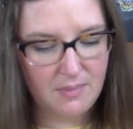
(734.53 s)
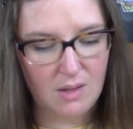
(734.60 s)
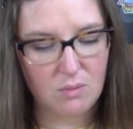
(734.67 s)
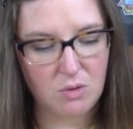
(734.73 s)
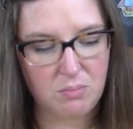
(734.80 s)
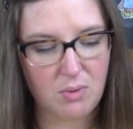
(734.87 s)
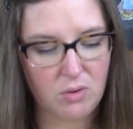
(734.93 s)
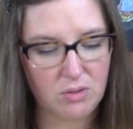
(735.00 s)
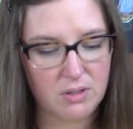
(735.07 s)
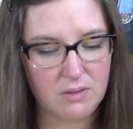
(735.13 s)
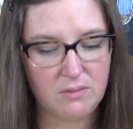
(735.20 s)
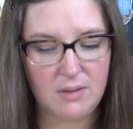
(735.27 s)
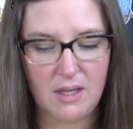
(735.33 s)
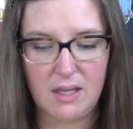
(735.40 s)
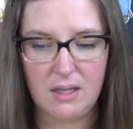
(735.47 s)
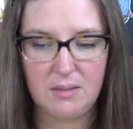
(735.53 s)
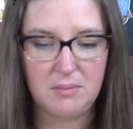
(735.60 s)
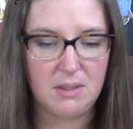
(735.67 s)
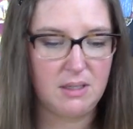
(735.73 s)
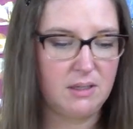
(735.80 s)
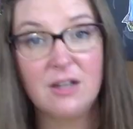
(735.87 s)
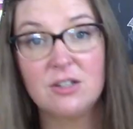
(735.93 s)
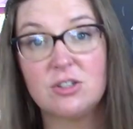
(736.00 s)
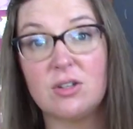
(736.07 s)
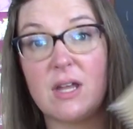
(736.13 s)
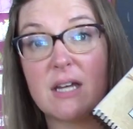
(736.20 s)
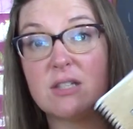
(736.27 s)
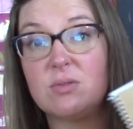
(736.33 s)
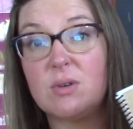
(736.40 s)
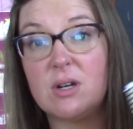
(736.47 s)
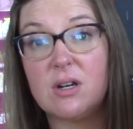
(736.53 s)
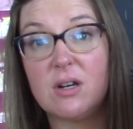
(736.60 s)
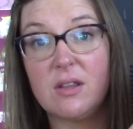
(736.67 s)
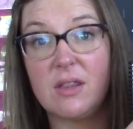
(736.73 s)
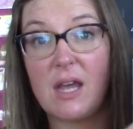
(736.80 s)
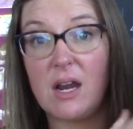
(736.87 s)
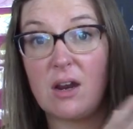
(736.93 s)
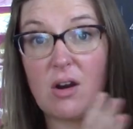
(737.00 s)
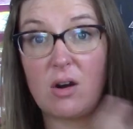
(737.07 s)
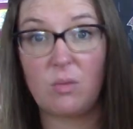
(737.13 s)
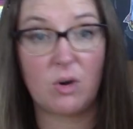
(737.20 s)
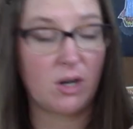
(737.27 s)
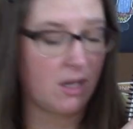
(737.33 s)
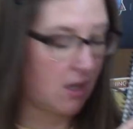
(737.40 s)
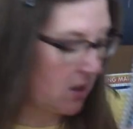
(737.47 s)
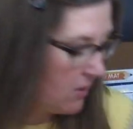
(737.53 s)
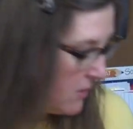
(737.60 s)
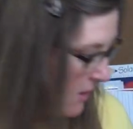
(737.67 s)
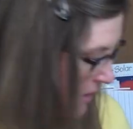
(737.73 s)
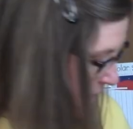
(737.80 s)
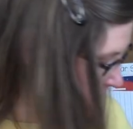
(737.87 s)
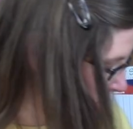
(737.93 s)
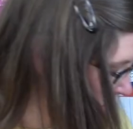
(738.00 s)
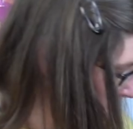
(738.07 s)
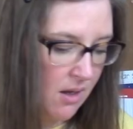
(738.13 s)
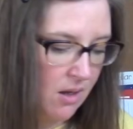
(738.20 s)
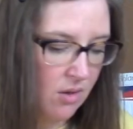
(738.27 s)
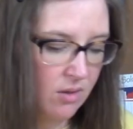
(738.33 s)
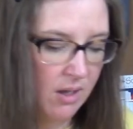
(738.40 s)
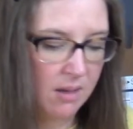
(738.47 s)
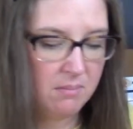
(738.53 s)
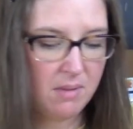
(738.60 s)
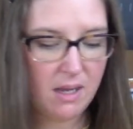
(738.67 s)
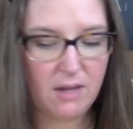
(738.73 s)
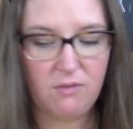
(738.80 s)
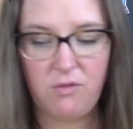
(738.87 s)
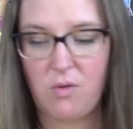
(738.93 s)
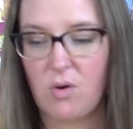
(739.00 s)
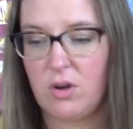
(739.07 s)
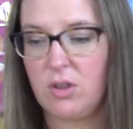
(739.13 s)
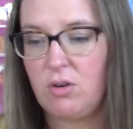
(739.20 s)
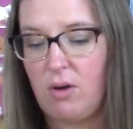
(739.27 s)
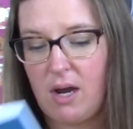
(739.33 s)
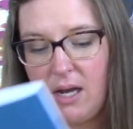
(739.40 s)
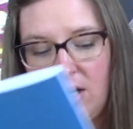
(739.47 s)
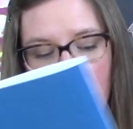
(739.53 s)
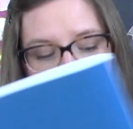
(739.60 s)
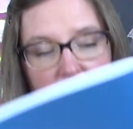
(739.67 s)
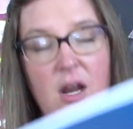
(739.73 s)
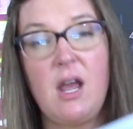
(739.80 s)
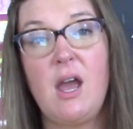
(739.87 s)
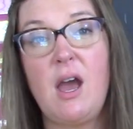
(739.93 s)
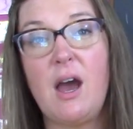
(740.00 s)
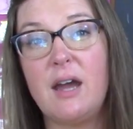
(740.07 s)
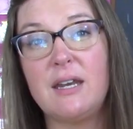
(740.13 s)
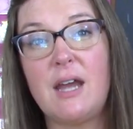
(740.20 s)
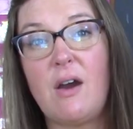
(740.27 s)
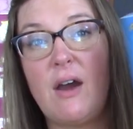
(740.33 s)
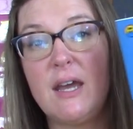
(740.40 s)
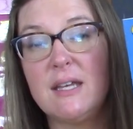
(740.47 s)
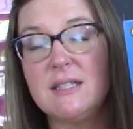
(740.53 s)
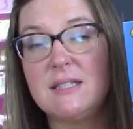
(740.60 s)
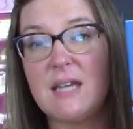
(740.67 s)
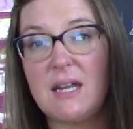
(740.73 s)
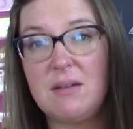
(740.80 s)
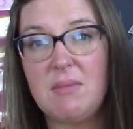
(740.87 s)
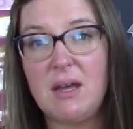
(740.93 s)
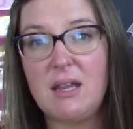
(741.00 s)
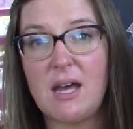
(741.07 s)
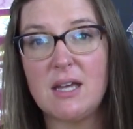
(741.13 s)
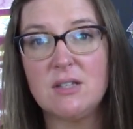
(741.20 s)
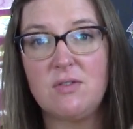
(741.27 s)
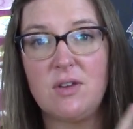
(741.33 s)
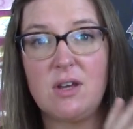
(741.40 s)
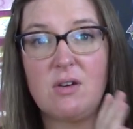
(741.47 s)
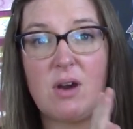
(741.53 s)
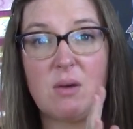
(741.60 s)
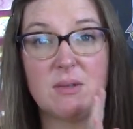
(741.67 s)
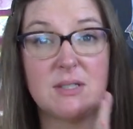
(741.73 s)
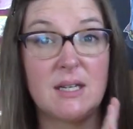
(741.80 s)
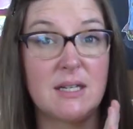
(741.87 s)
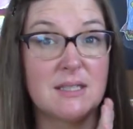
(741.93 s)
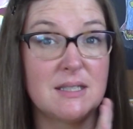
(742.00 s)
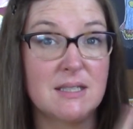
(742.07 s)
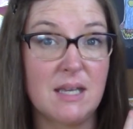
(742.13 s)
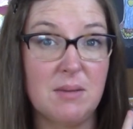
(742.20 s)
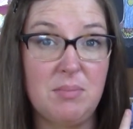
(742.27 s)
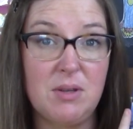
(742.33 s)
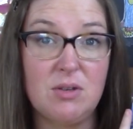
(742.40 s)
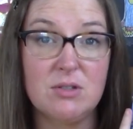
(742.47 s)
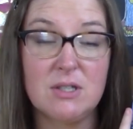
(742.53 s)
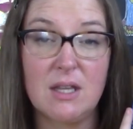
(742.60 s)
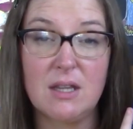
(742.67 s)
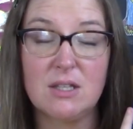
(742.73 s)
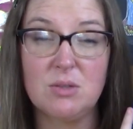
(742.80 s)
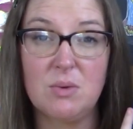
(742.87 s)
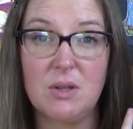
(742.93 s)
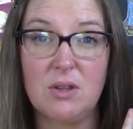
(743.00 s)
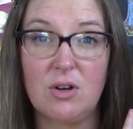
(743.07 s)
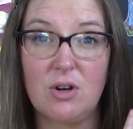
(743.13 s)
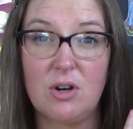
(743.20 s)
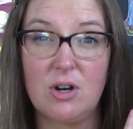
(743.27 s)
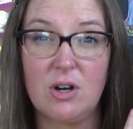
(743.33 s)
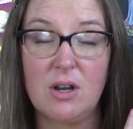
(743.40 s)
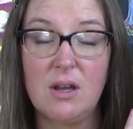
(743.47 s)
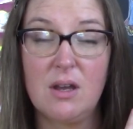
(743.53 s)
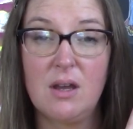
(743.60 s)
with both of them. So that's where they are working on this. Okay, my fourth grader. Now, I had said in my last video I was going to skip using this with her,